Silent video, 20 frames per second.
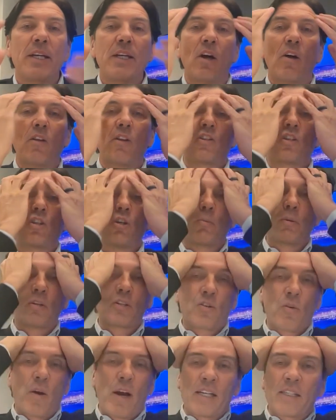the super
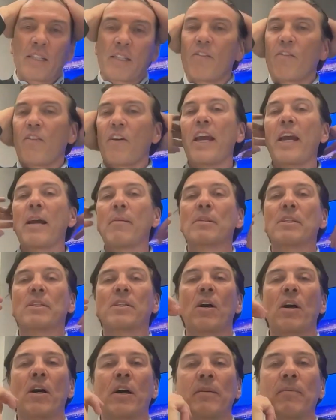strengths of
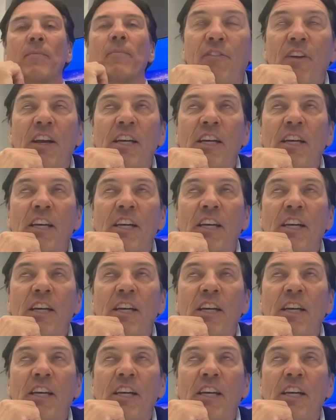Amazon,